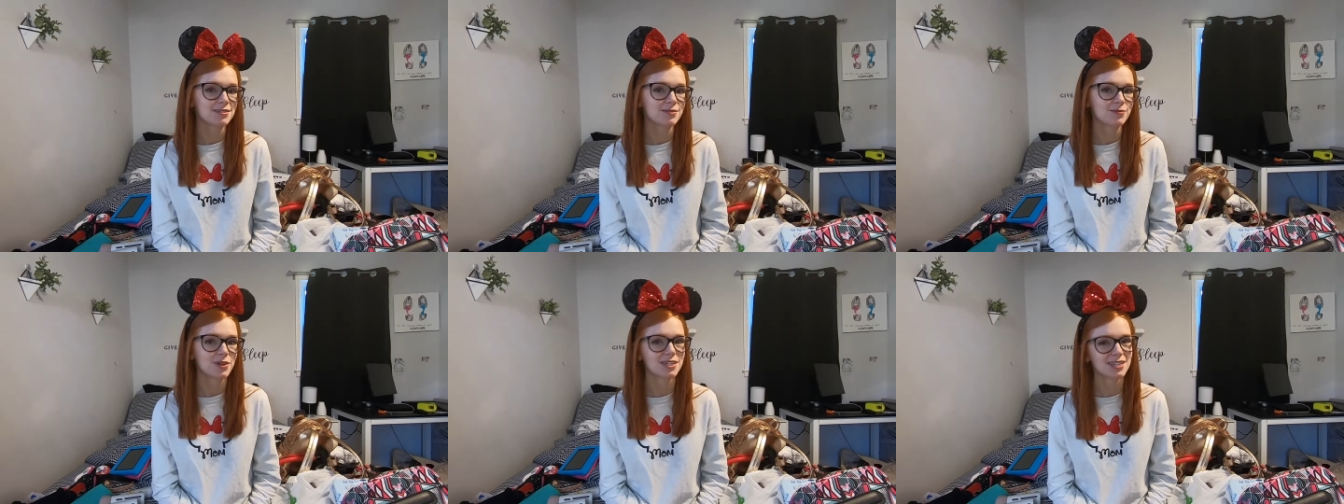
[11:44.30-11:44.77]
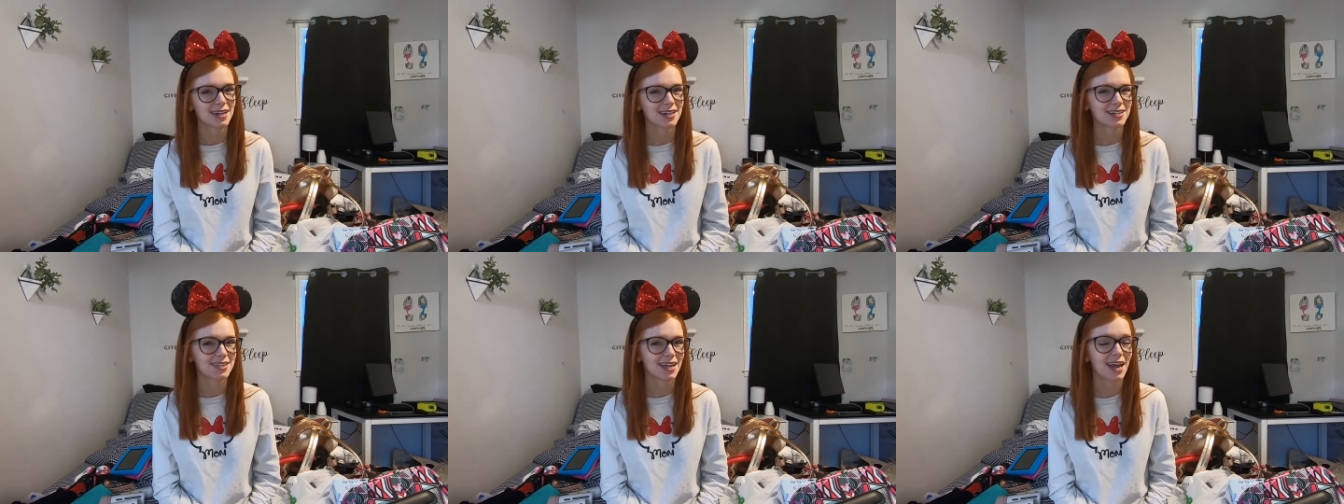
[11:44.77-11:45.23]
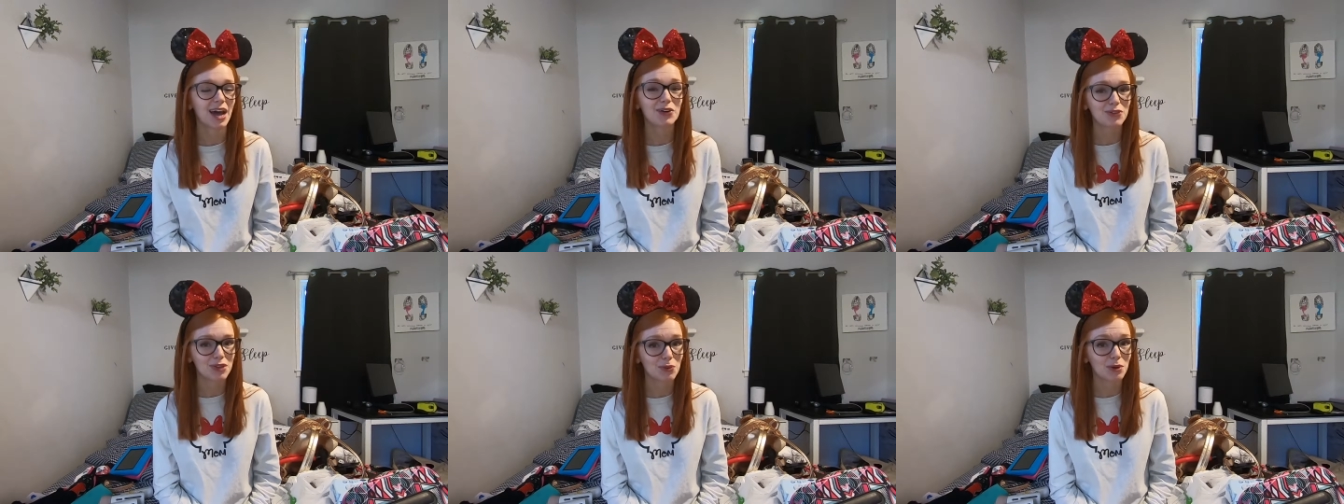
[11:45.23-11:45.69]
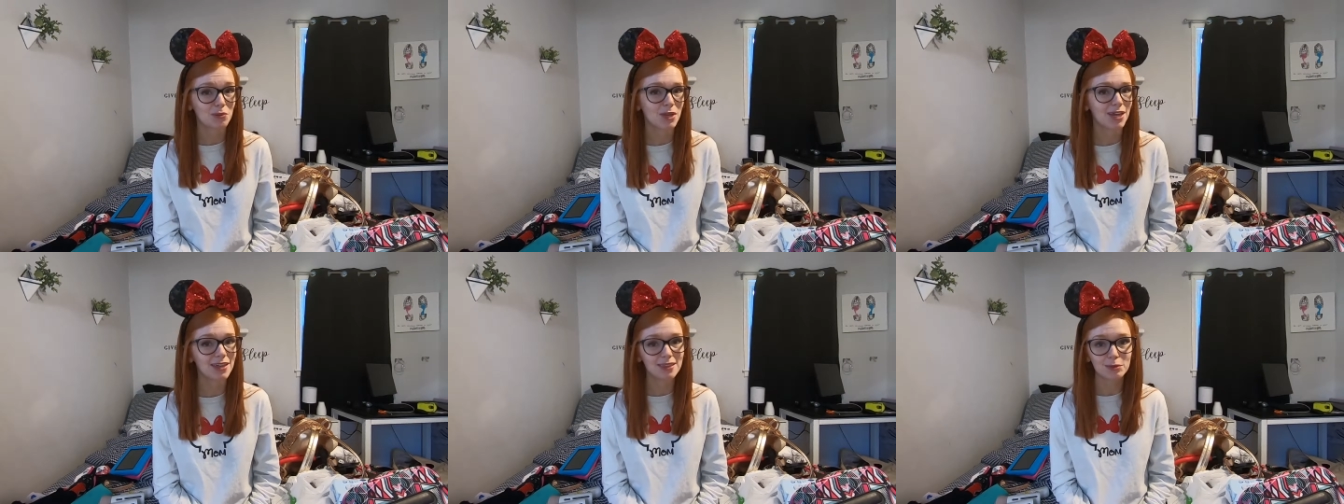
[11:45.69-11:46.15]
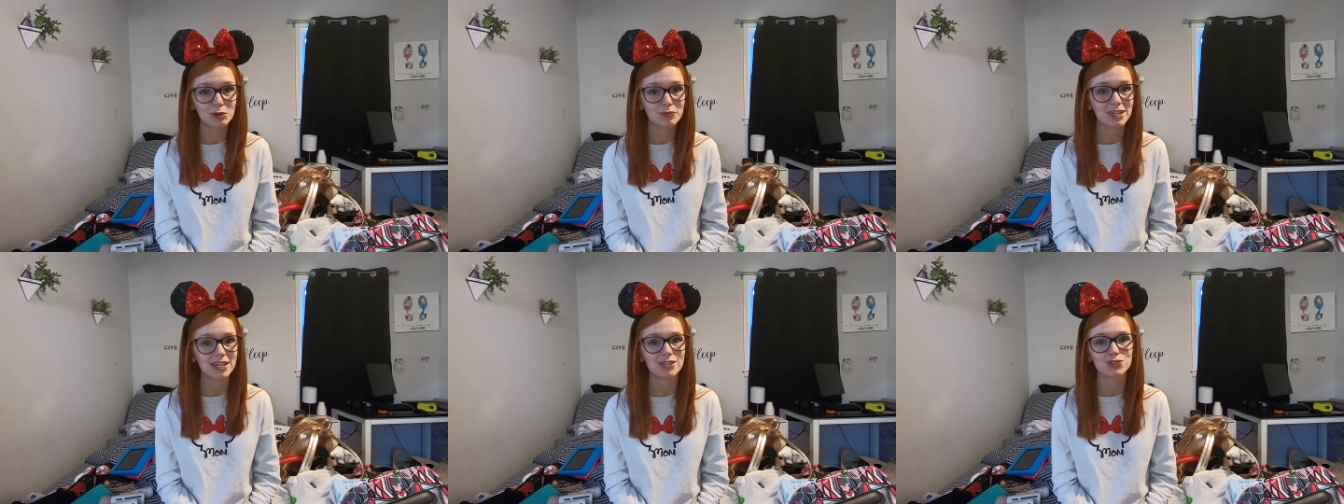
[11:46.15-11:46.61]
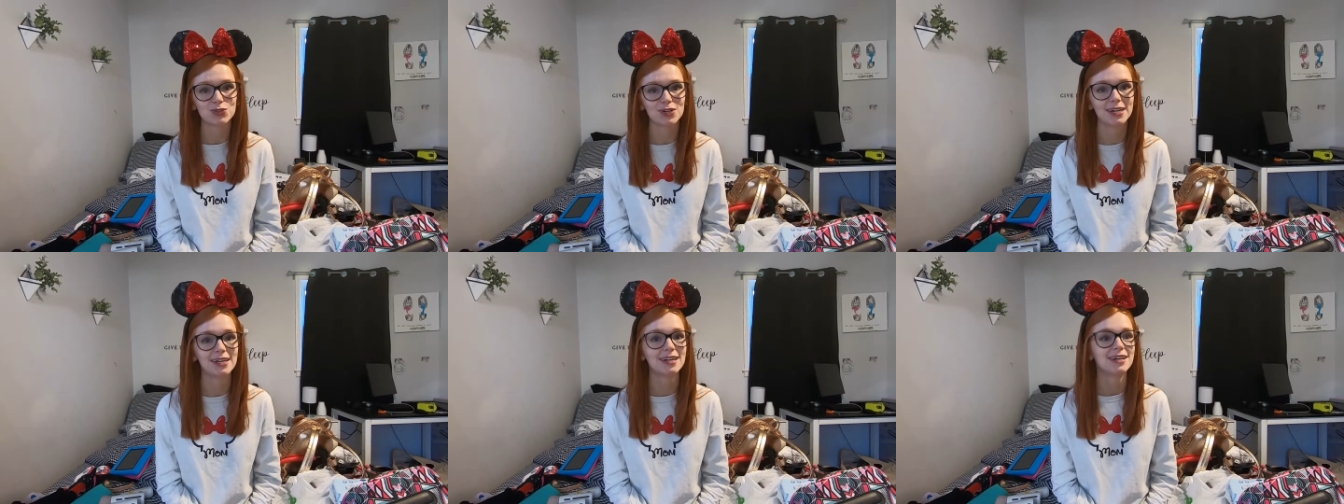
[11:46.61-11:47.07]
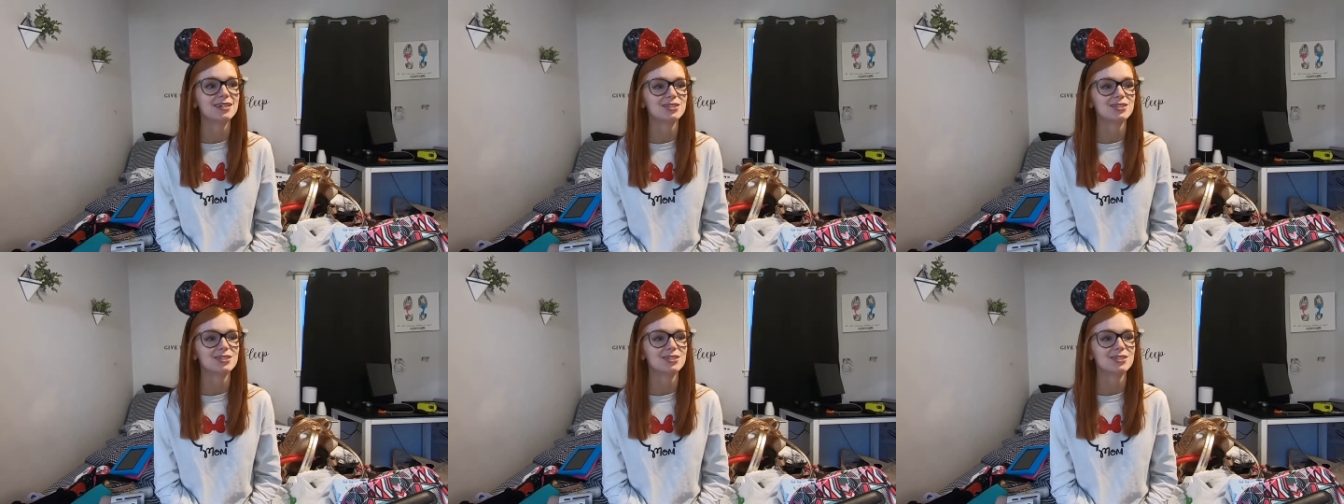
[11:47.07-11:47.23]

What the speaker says: because like I said, I really want to be in the moment and enjoy it.